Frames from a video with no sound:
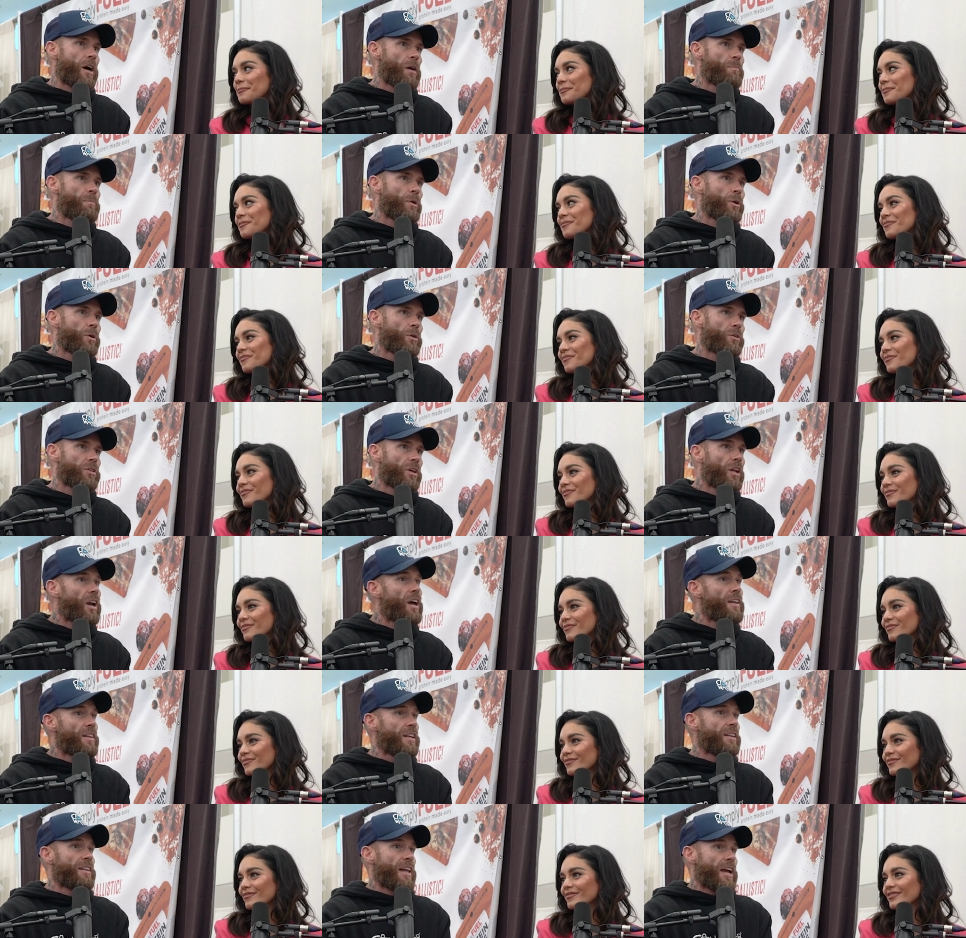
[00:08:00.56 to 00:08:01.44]
Speaker 1: our booth, and
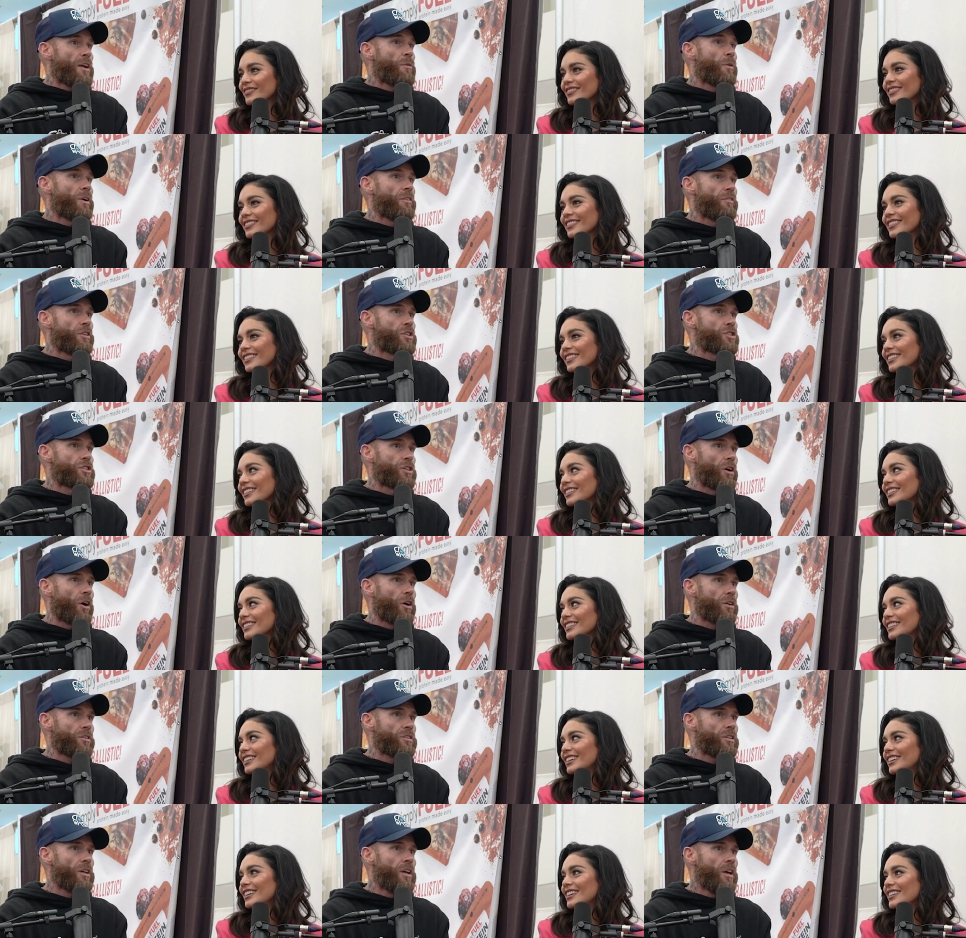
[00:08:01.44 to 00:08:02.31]
I think they were even
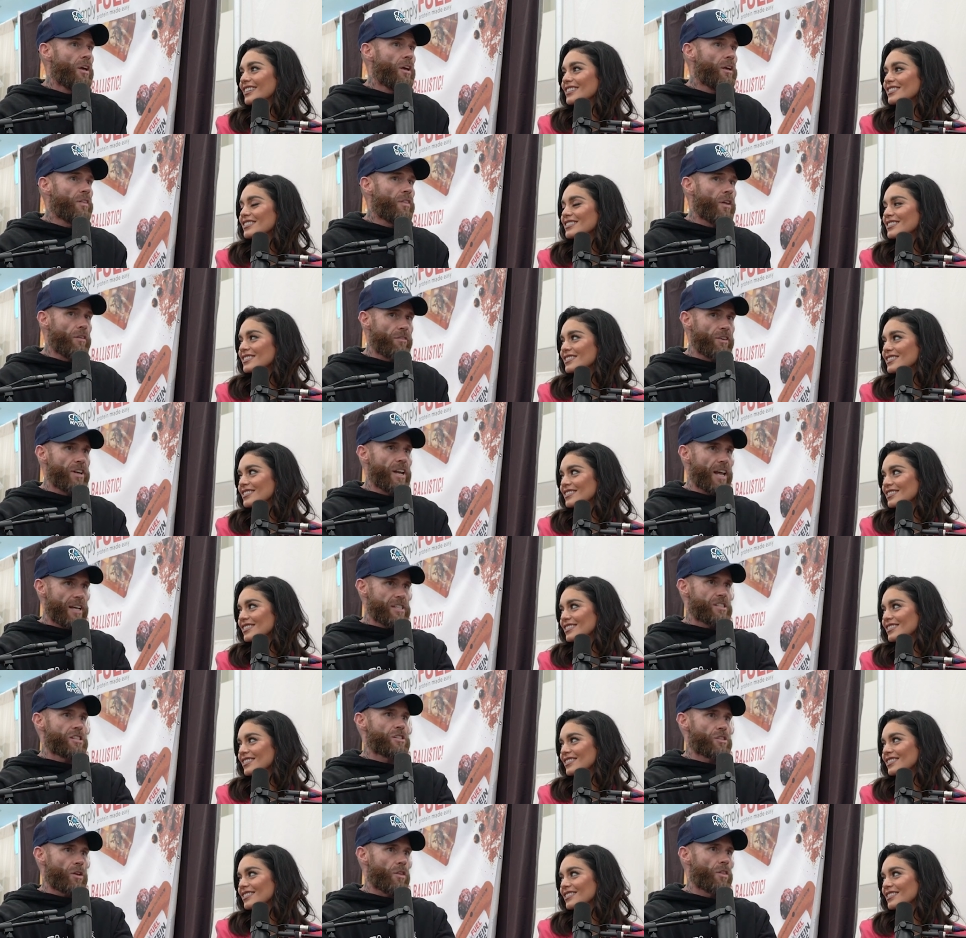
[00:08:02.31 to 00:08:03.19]
shocked that
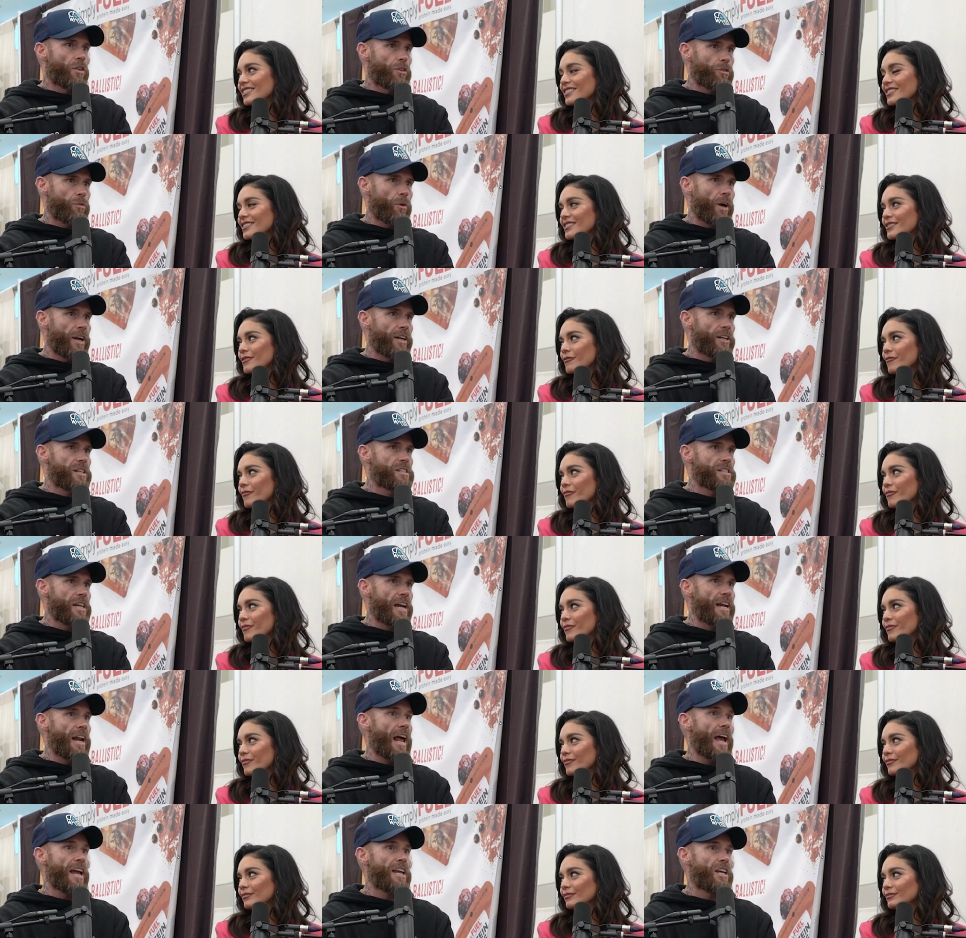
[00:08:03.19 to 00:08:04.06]
Vanessa's on the thread and
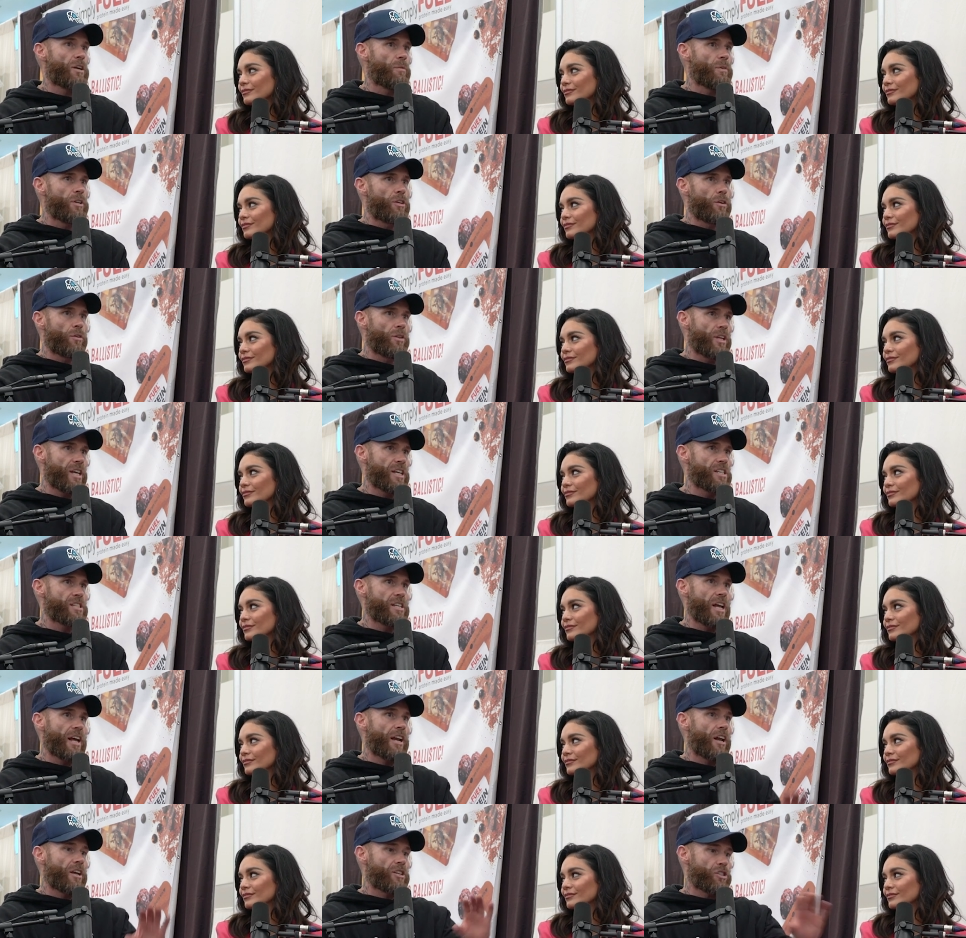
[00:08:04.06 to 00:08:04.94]
saying, "Hey, can we do this?"
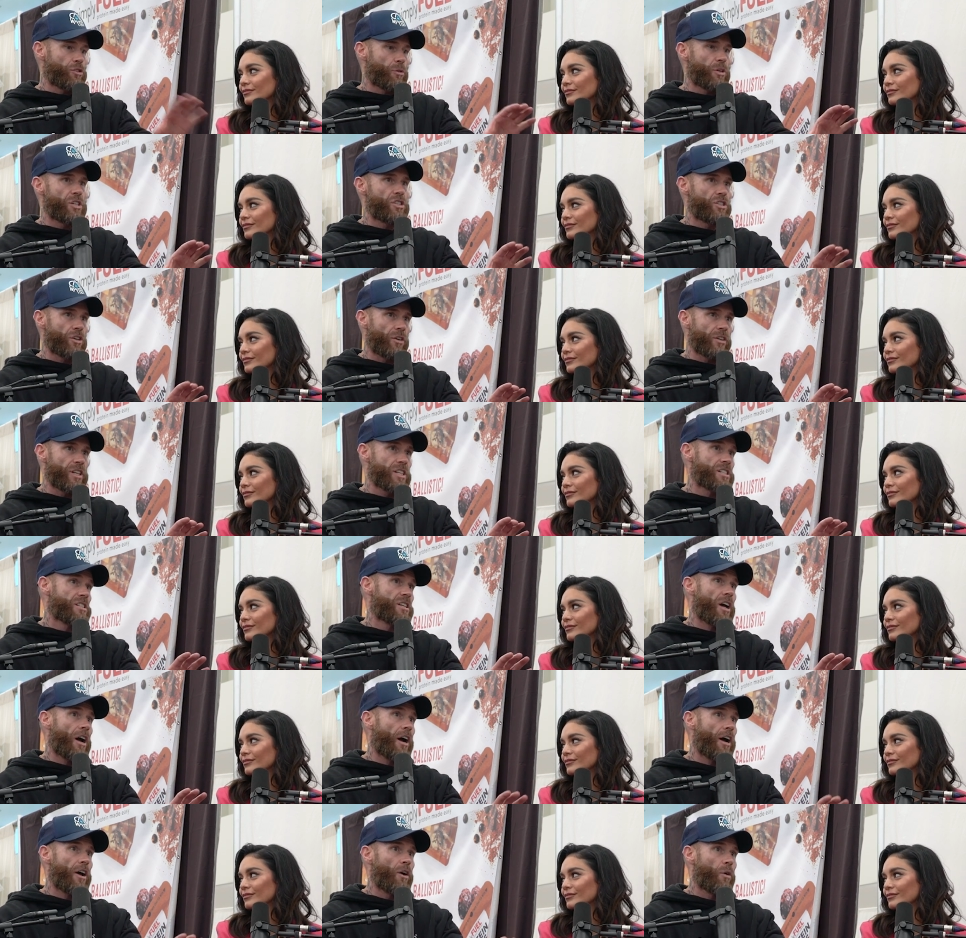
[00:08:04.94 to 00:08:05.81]
And I screenshot this
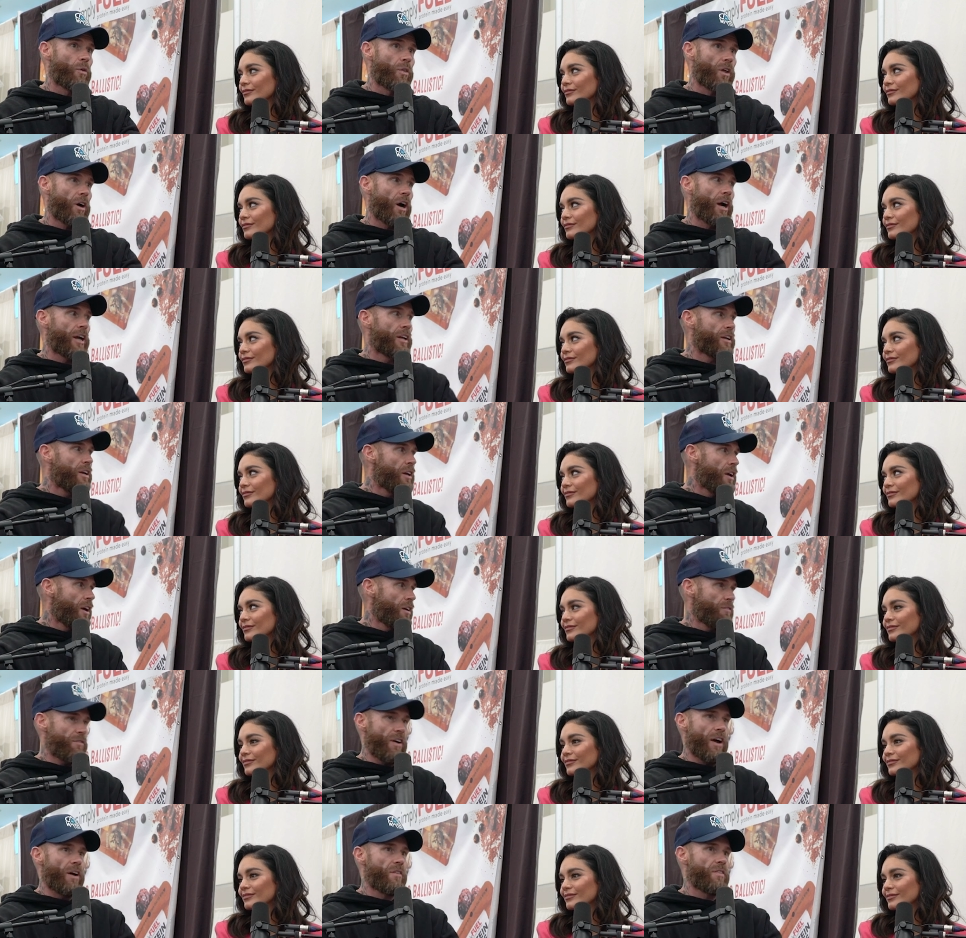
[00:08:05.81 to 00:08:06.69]
tile that I
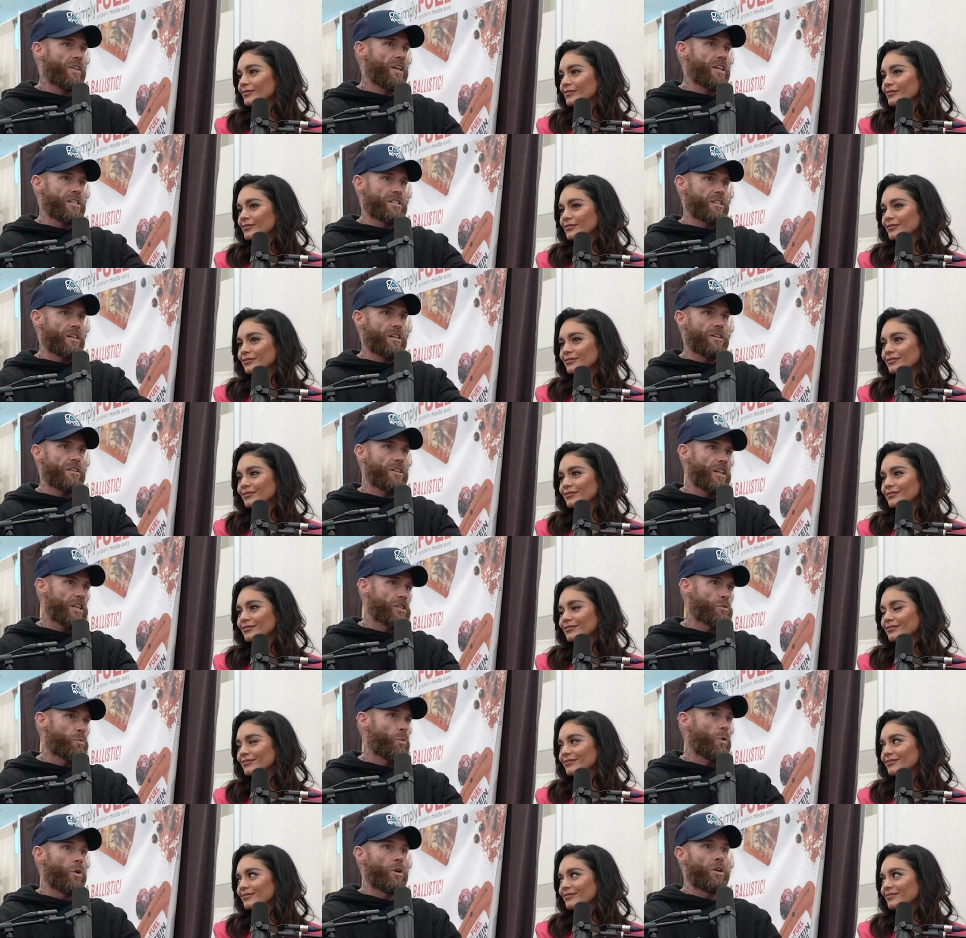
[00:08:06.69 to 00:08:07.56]
found this and
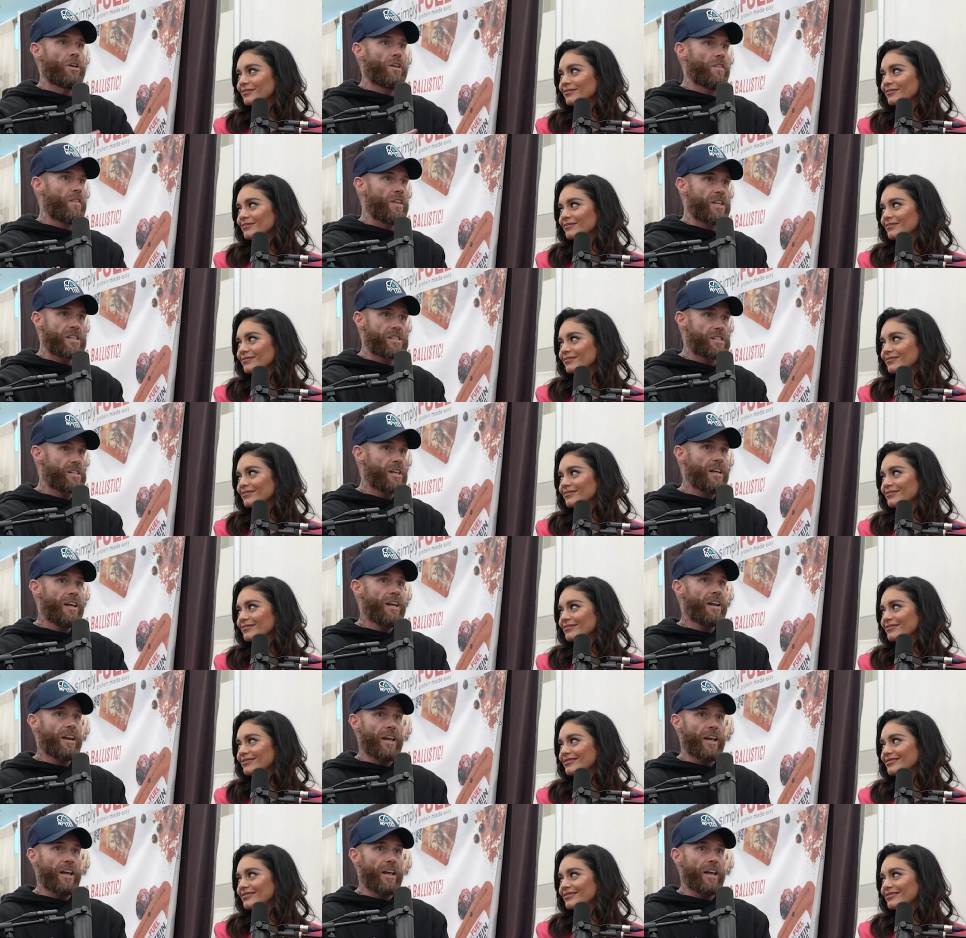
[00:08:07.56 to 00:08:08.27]
this wood and this.